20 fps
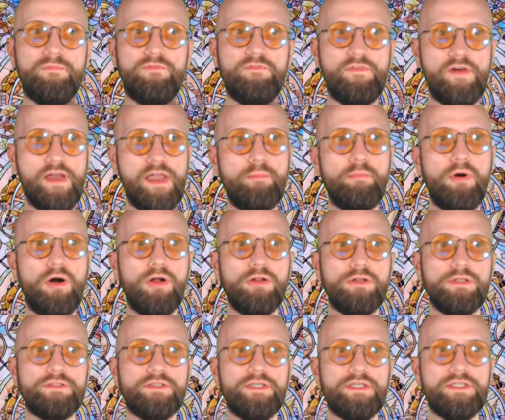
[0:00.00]
Fey
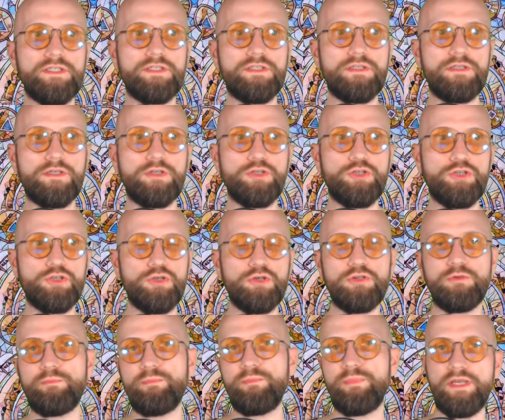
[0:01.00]
politics
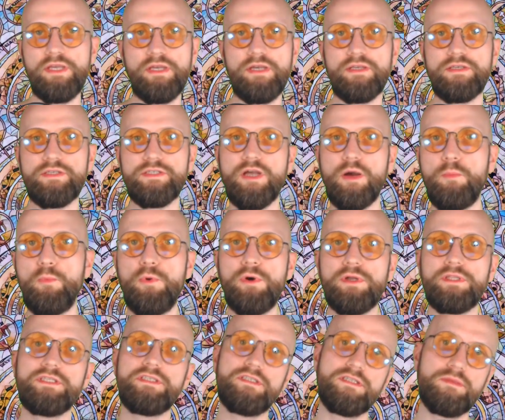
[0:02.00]
should be
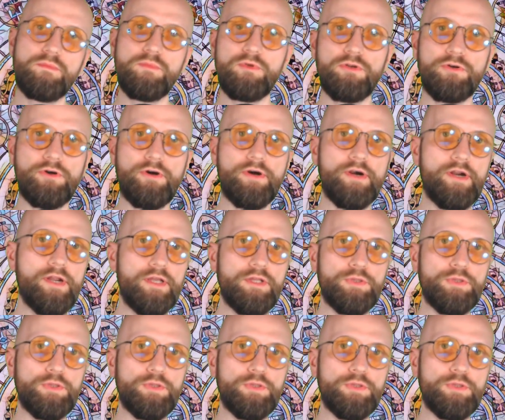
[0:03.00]
somewhat similar